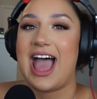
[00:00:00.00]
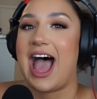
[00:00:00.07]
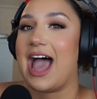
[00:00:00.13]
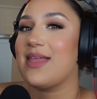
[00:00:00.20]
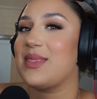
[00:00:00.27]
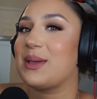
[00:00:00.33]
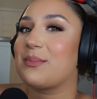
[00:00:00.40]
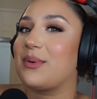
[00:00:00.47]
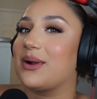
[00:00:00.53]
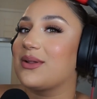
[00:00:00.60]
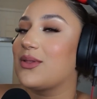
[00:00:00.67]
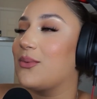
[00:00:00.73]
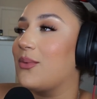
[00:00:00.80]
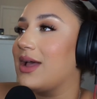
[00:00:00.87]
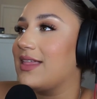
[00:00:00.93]
think part of
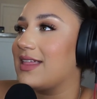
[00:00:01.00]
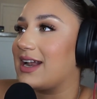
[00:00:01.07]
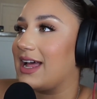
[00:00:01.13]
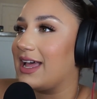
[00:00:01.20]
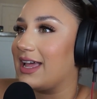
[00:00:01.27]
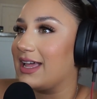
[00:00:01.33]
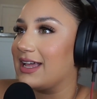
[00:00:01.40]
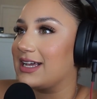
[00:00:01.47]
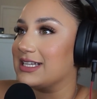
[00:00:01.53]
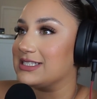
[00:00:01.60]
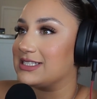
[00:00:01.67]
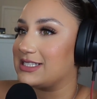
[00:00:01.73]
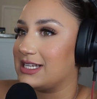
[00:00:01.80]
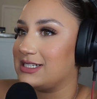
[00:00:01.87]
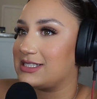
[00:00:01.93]
the way that I
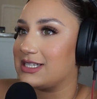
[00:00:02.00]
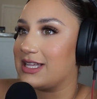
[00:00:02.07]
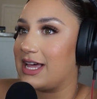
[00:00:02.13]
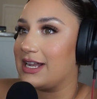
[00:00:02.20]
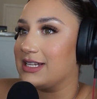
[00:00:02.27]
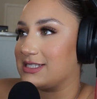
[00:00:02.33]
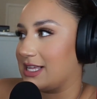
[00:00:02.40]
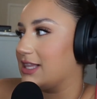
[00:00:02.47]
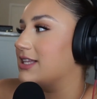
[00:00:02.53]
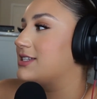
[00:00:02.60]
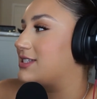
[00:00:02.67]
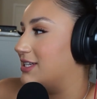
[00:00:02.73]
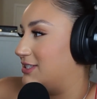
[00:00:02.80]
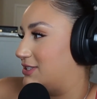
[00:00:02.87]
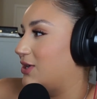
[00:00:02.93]
consent to that is I
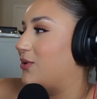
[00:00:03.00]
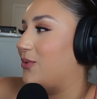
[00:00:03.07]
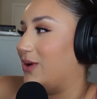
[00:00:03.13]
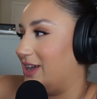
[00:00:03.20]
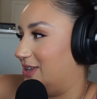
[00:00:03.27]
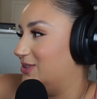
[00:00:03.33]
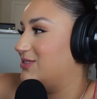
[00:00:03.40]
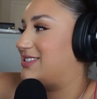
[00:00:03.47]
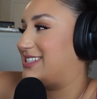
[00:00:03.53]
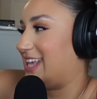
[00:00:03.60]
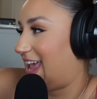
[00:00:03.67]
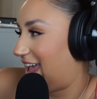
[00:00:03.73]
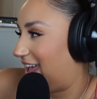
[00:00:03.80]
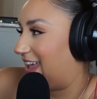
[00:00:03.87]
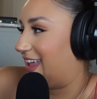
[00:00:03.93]
listen to what you
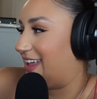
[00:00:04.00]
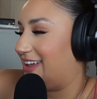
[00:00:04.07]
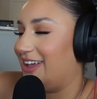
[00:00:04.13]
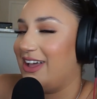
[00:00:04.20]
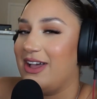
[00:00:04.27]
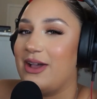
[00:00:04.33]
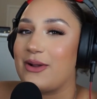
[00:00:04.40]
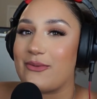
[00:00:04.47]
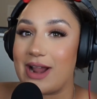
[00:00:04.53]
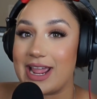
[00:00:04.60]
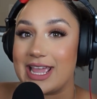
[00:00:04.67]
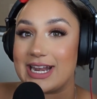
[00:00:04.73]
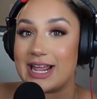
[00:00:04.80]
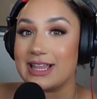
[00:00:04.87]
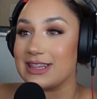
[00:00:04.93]
say, right?
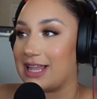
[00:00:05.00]
And I